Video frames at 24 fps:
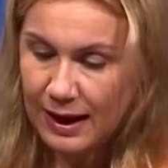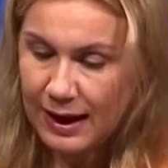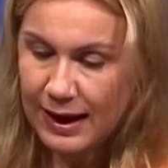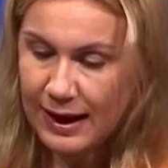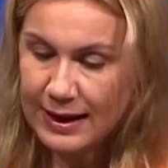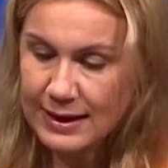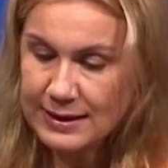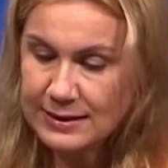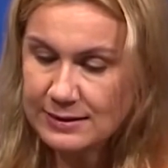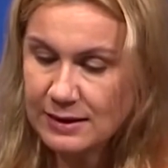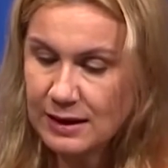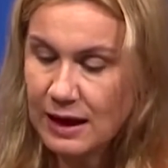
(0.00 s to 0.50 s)

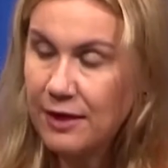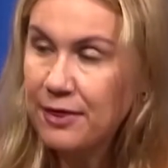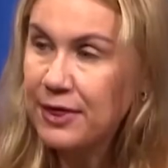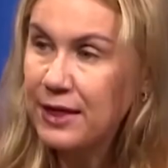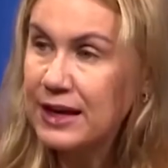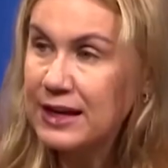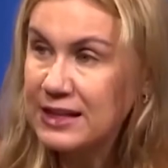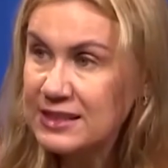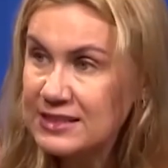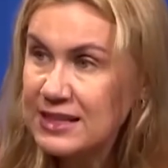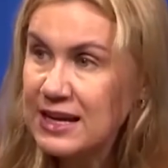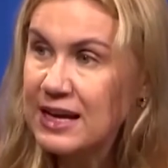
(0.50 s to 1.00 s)
And, and,
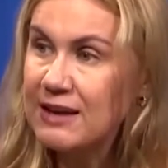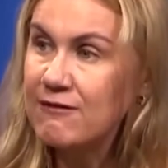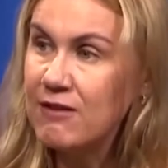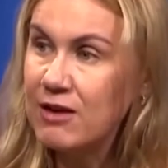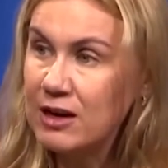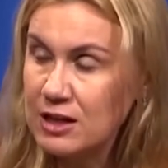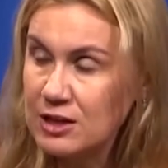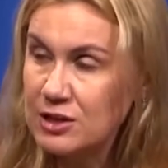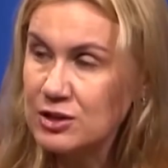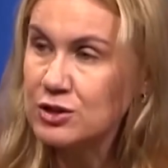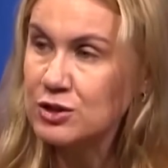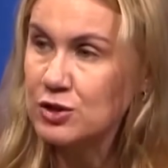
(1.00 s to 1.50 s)
there is a
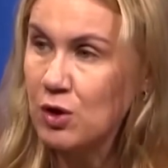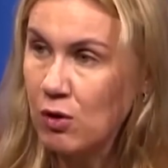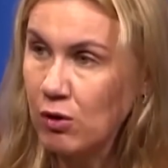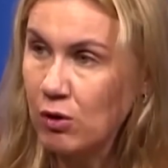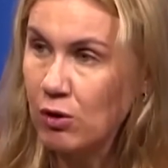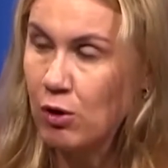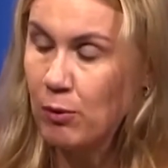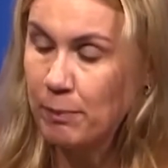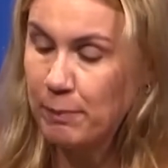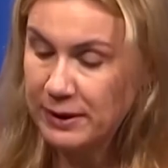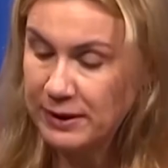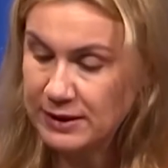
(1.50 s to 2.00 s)
very
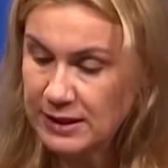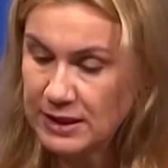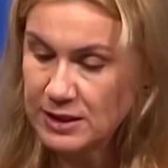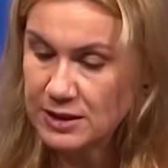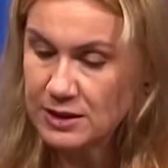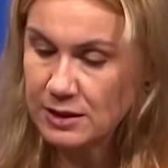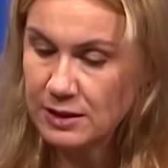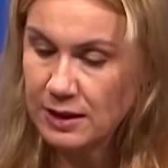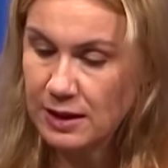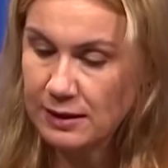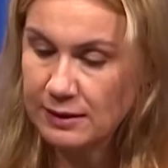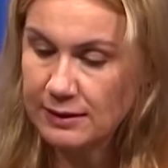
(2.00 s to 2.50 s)
strong
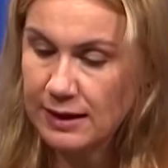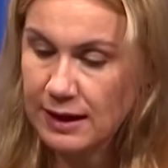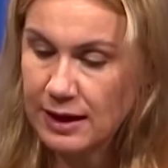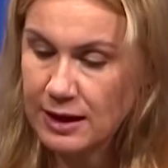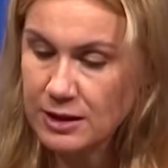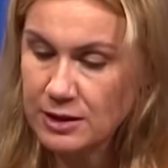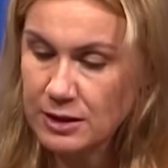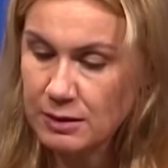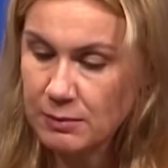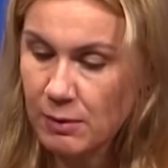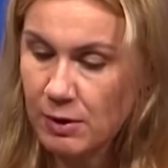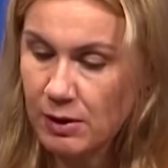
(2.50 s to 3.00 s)
competition at the
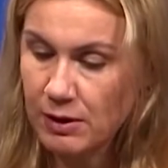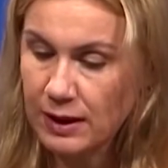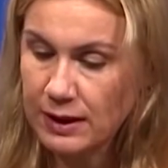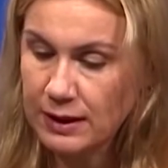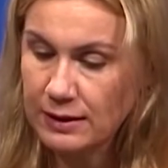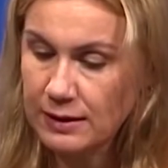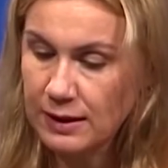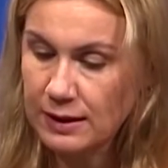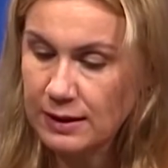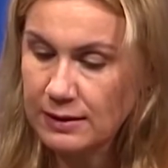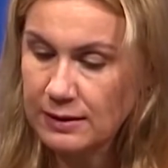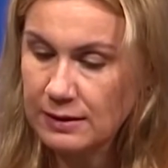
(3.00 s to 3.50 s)
LNG
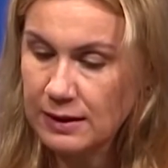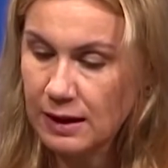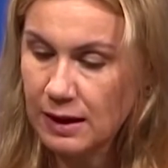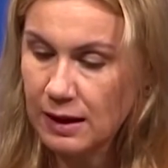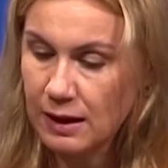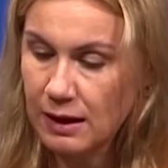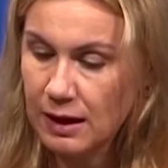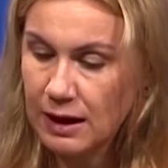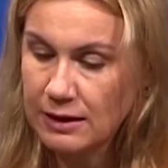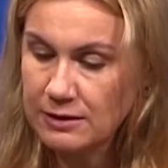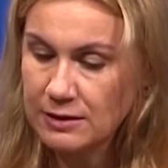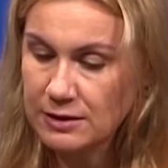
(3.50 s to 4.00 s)
market. And,
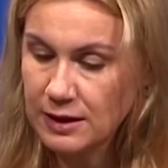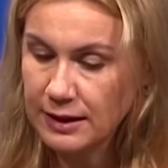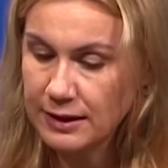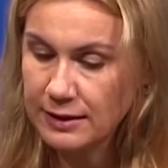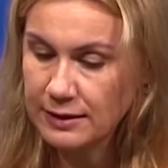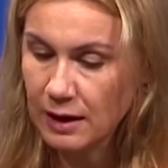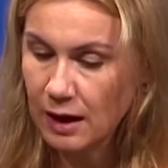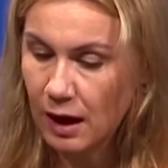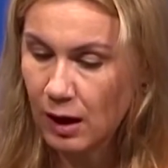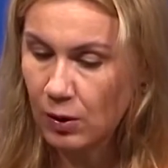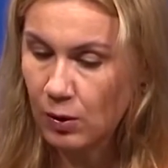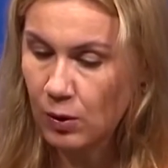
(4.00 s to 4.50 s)
uh, and,
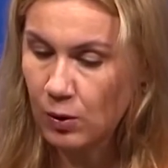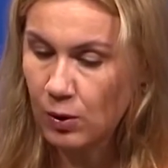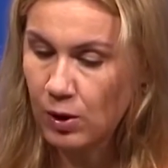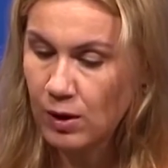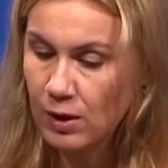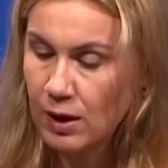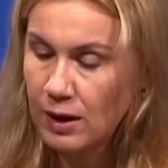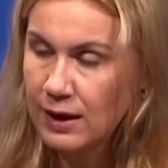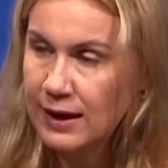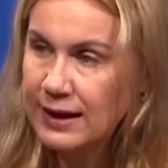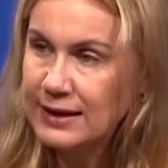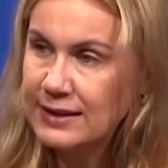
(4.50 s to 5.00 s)
right
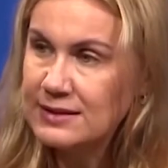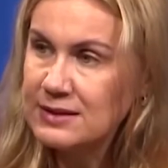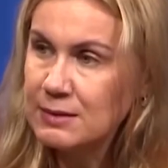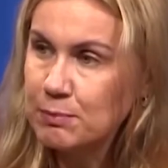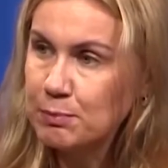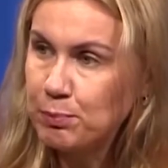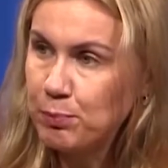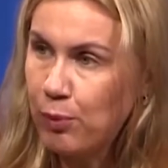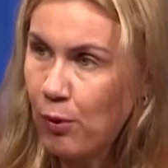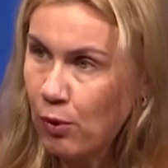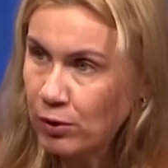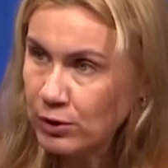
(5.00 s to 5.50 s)
now, it is
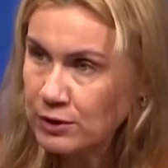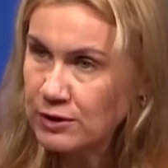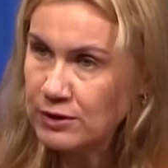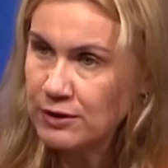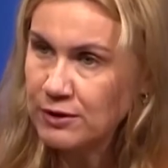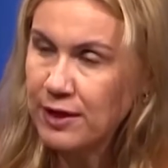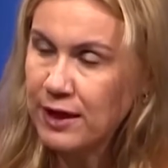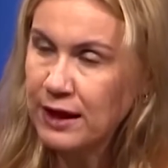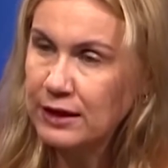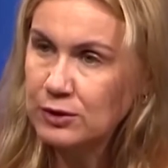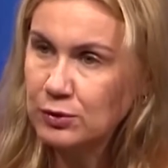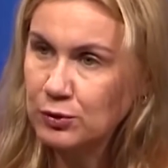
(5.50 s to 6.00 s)

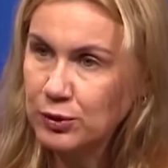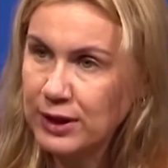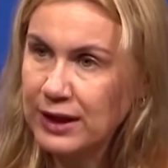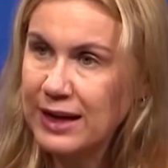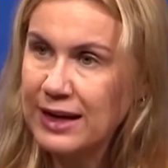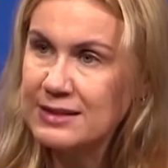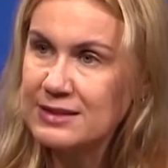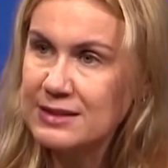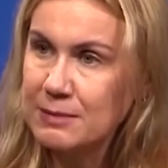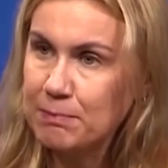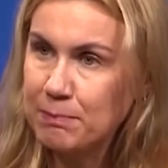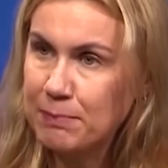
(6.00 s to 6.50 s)
important that we
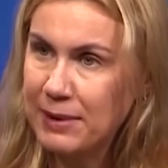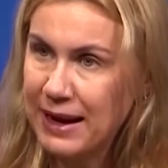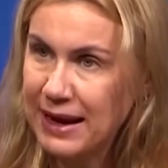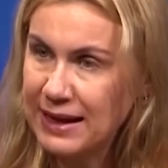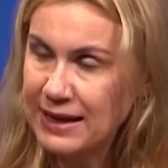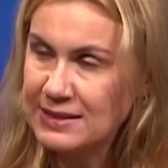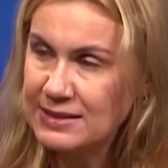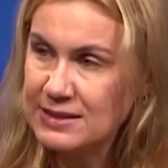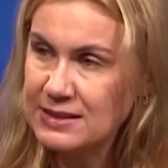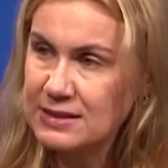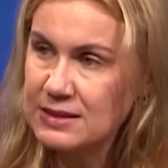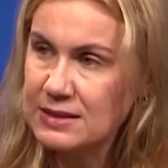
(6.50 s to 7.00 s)
can
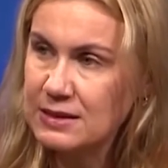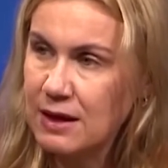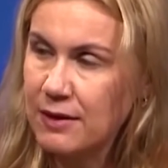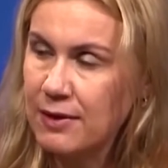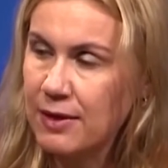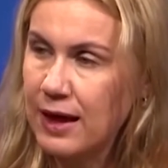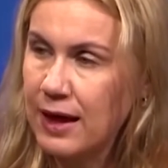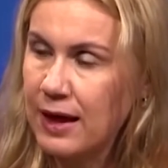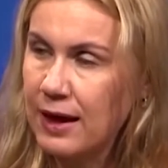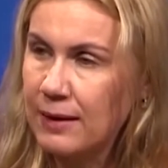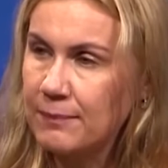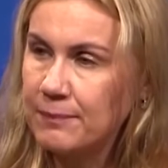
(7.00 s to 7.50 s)
replace
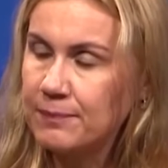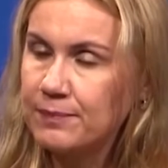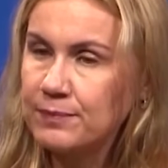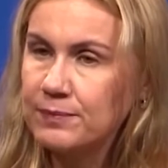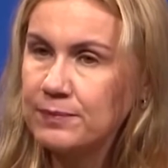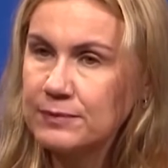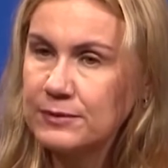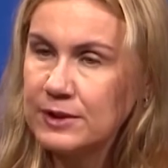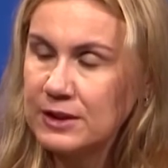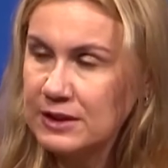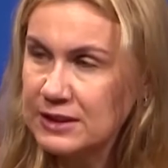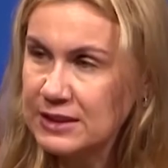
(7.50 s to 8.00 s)
the
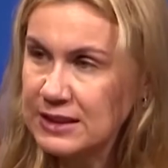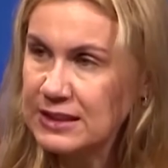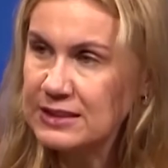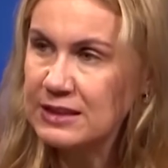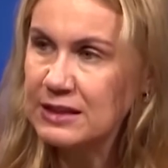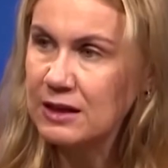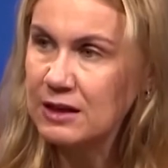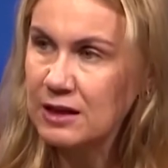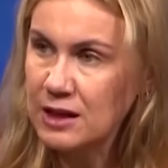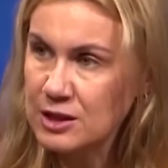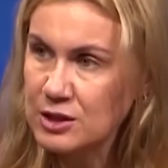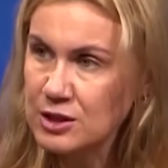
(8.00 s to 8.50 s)

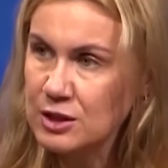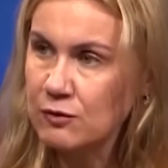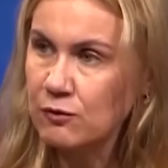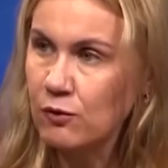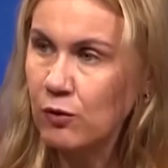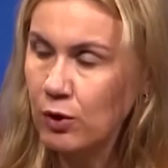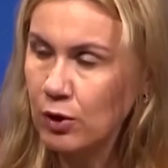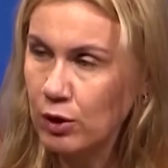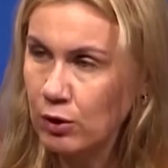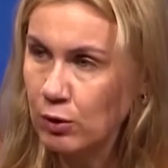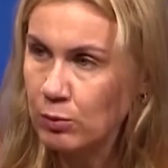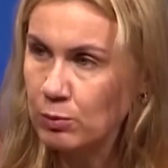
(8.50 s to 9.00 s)
decreasing
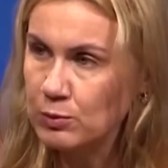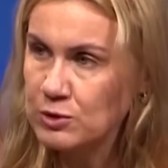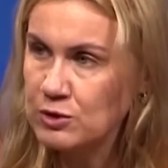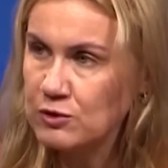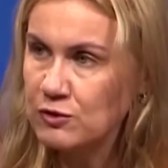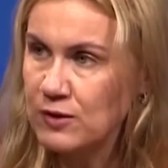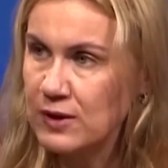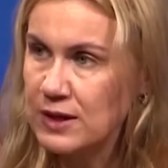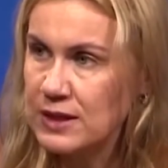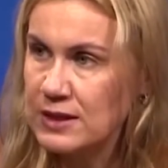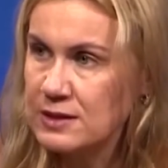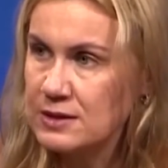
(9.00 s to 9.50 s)
Russian
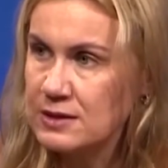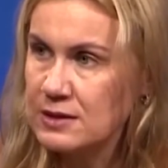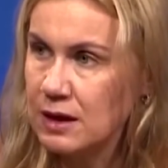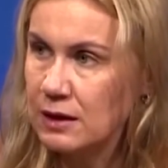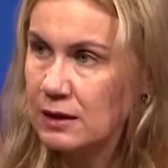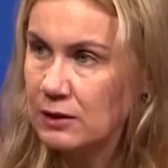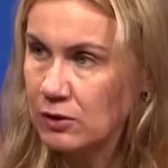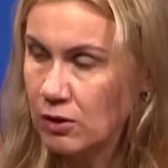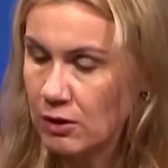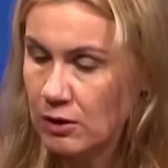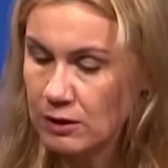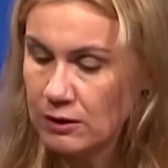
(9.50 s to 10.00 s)
volumes with
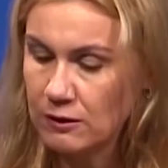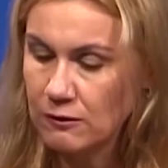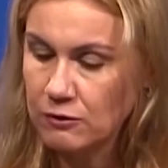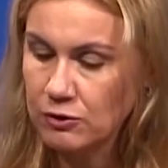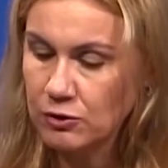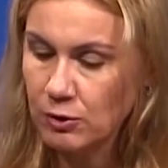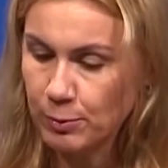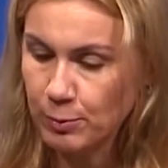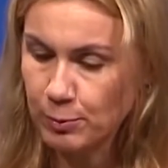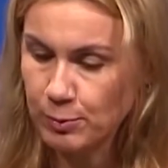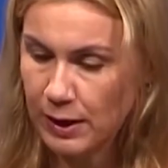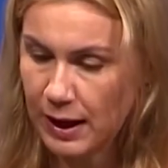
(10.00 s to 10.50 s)
alternative
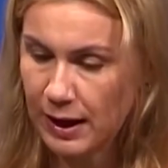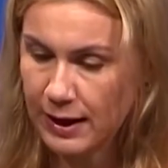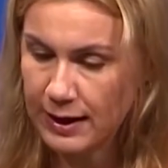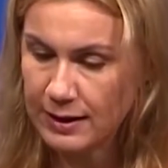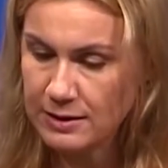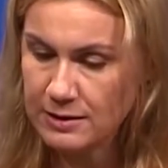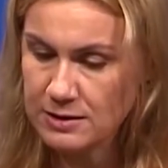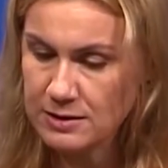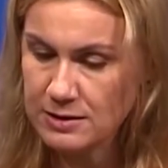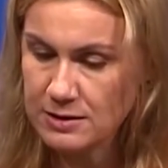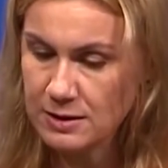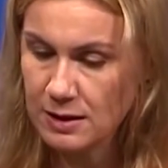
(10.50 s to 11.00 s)

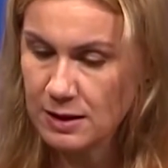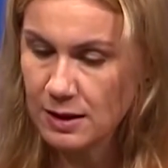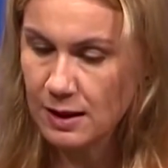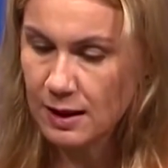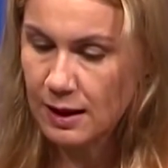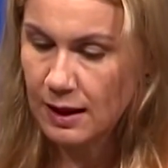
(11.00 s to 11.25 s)
suppliers.